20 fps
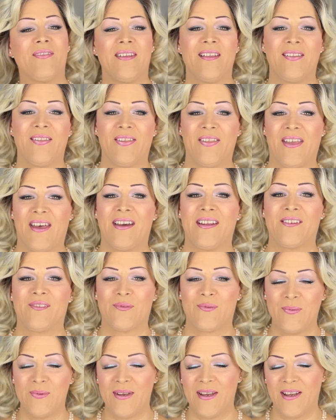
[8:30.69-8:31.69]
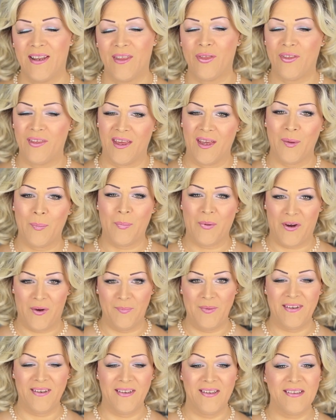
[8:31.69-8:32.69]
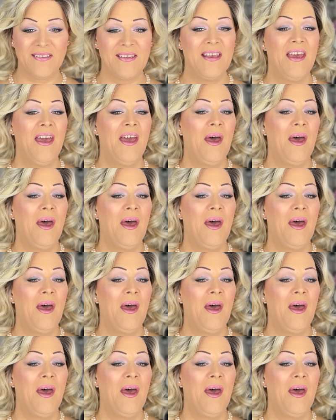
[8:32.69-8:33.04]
feel that really thick permatease.